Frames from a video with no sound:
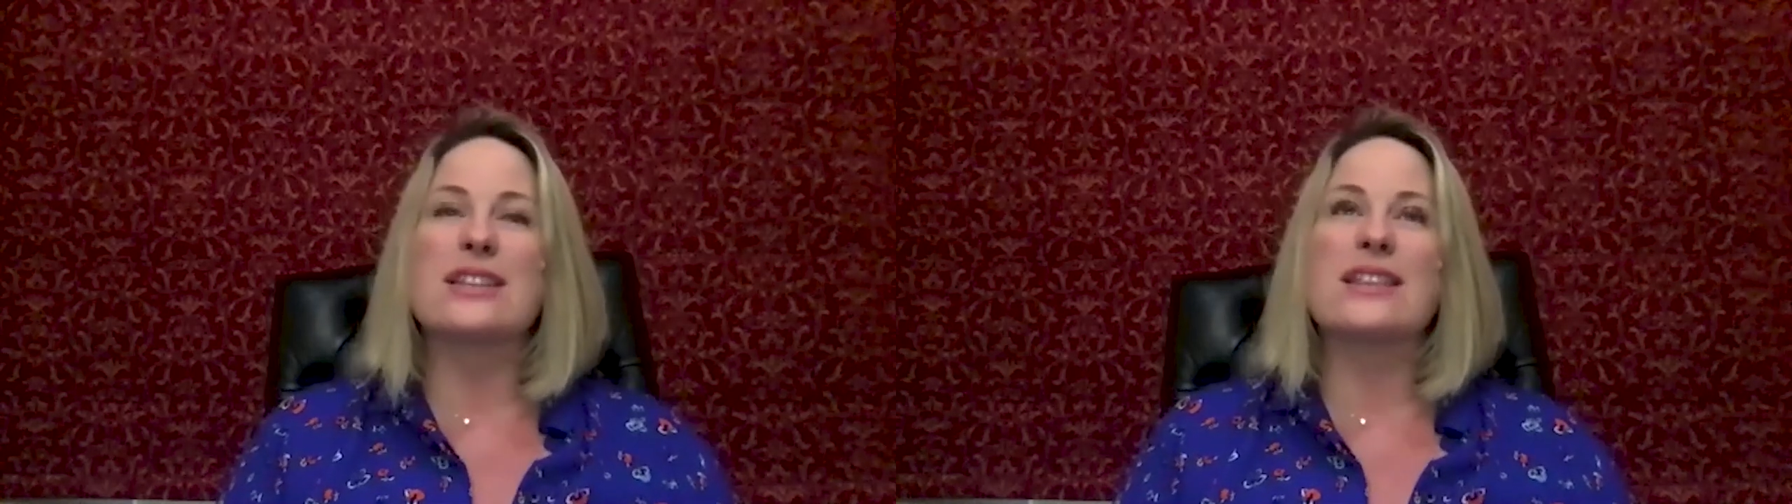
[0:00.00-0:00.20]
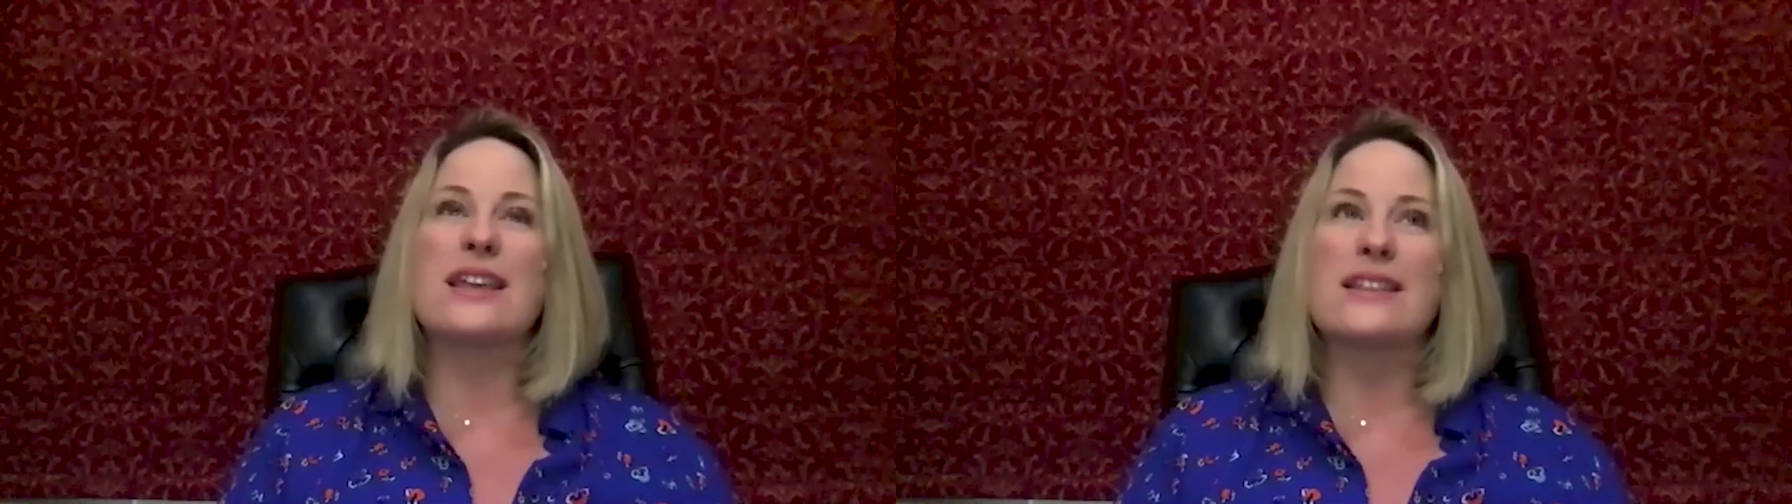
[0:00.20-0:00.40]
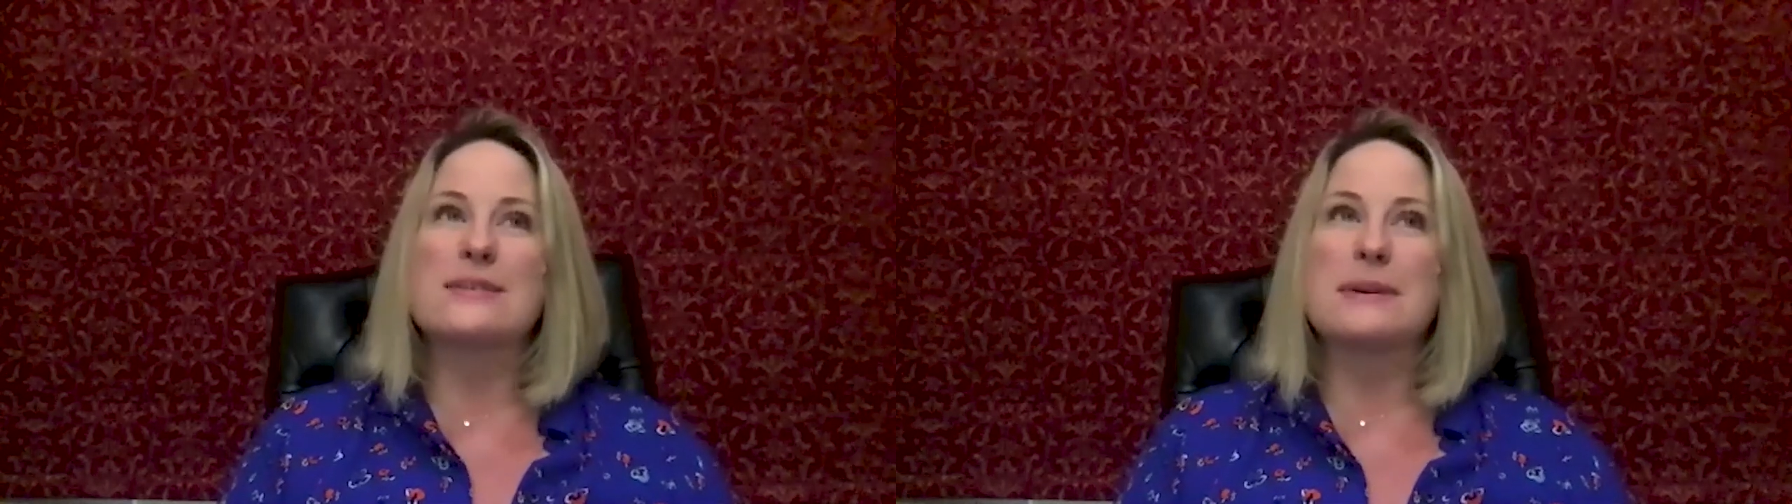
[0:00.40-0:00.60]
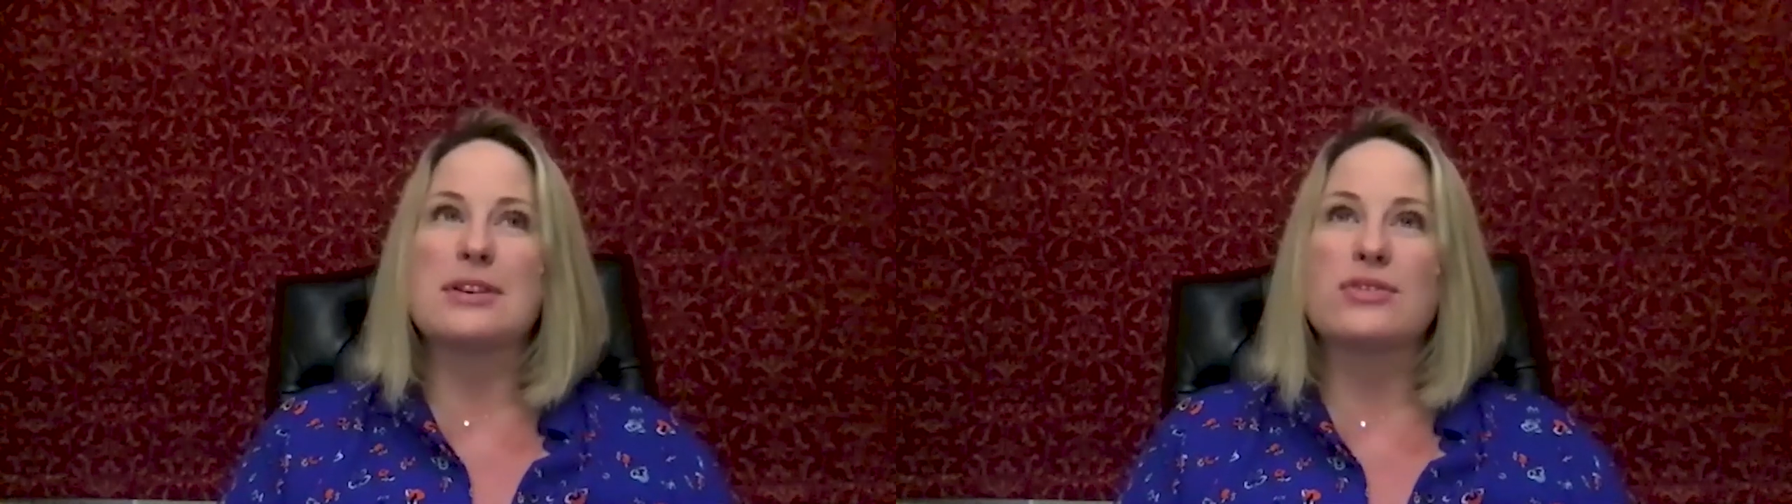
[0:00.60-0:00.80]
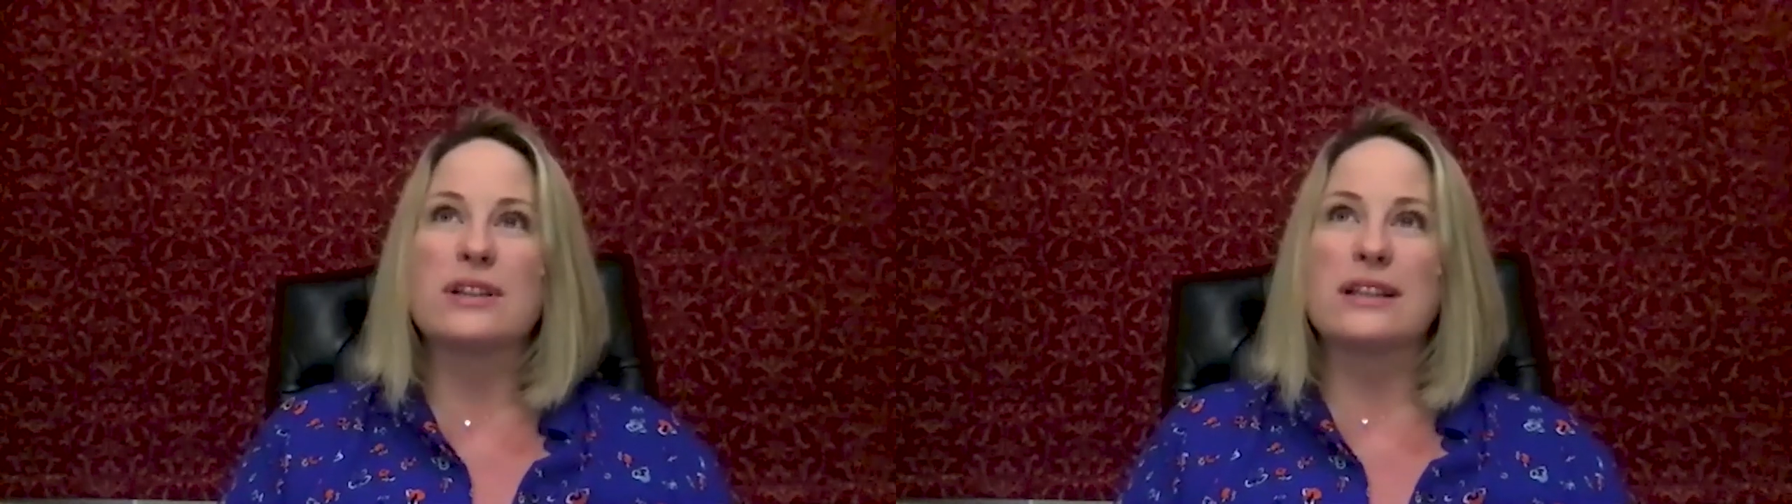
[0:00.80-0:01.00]
thing that's been
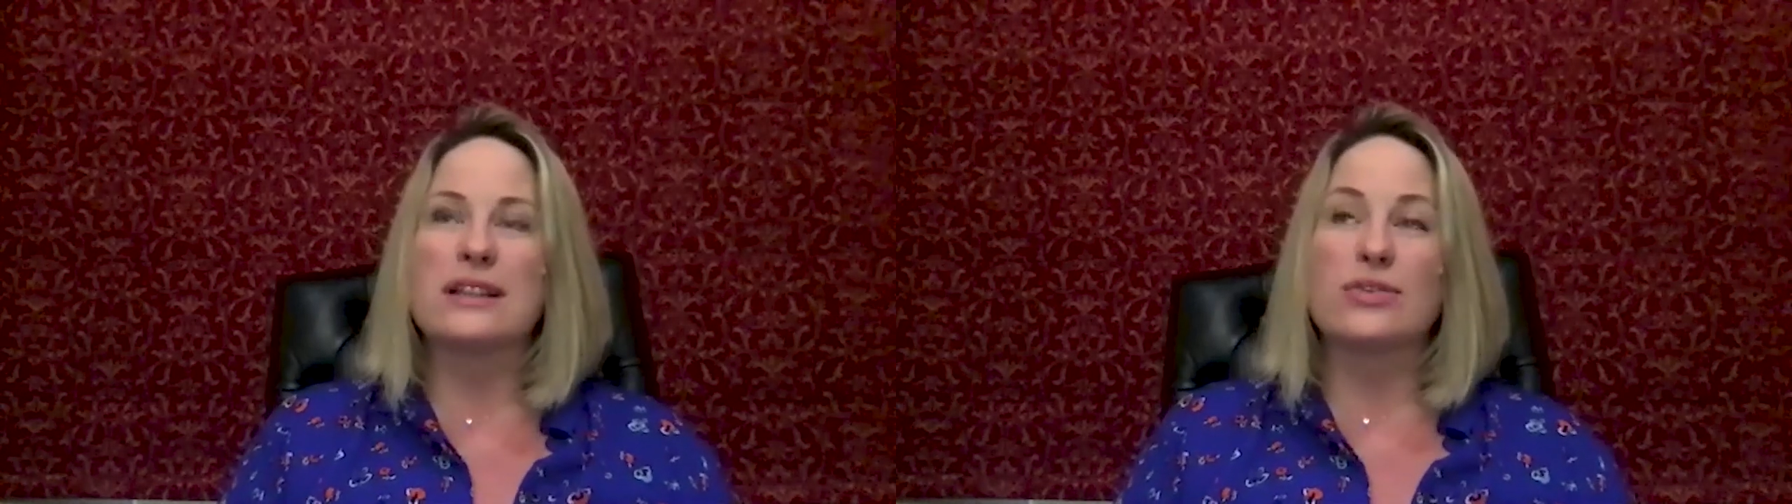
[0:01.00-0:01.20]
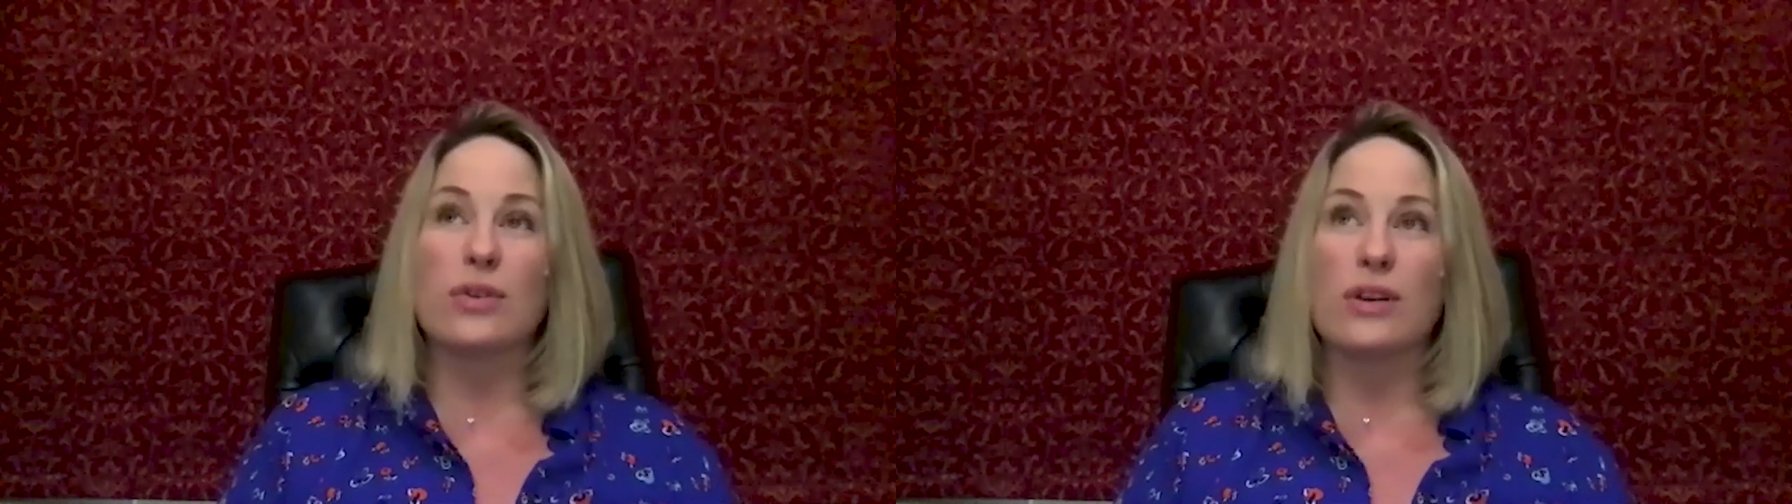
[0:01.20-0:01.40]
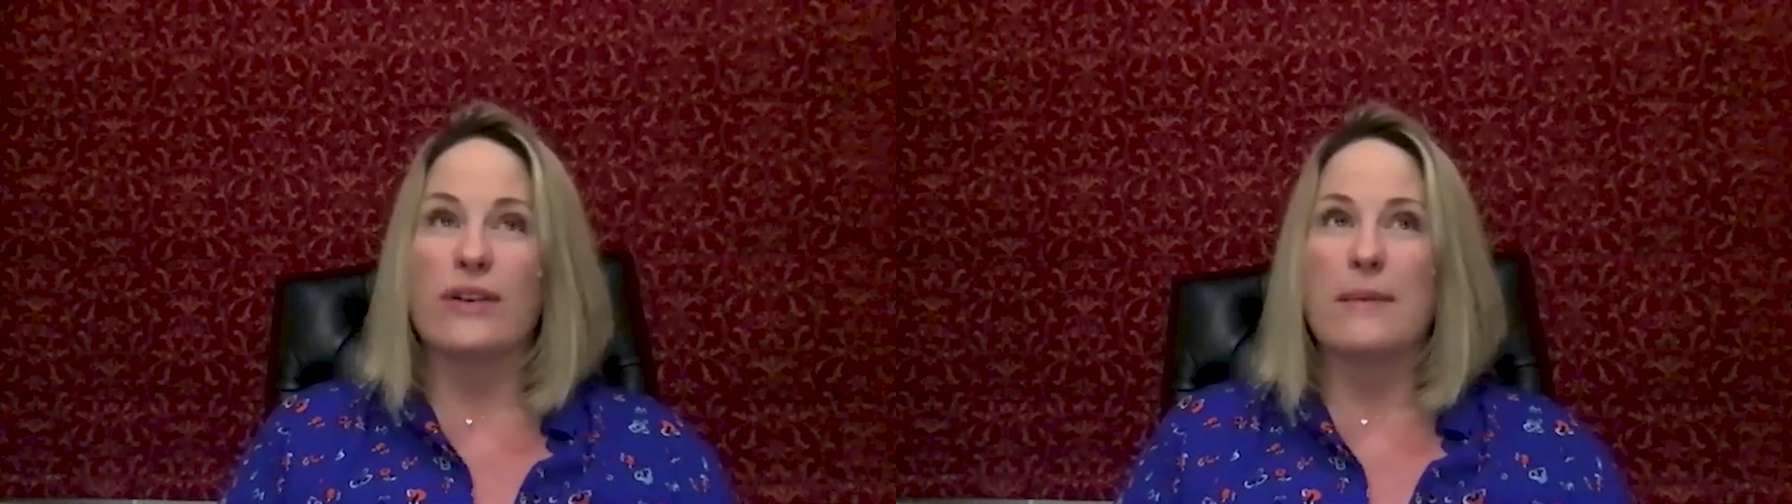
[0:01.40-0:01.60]
drilled into all of our